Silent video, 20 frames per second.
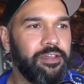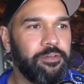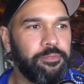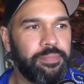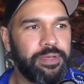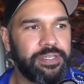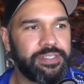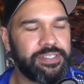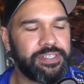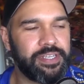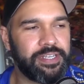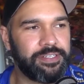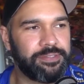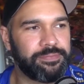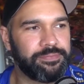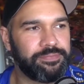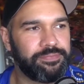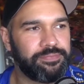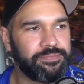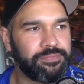But
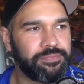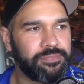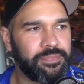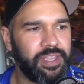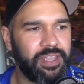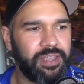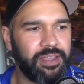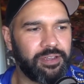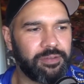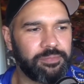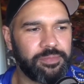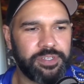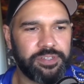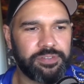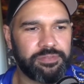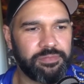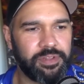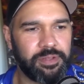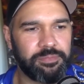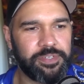I'm
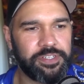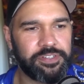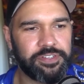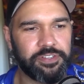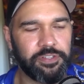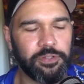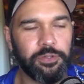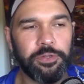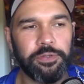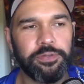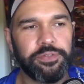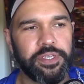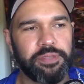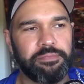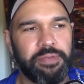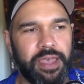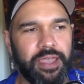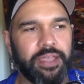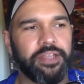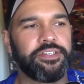just losing
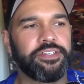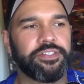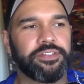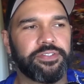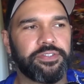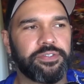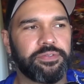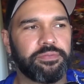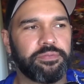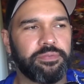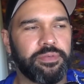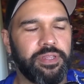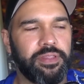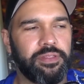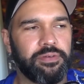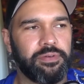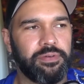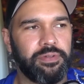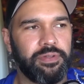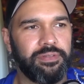patience with
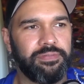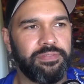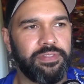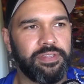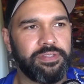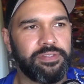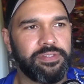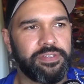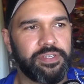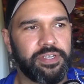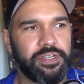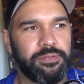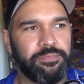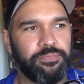all of this.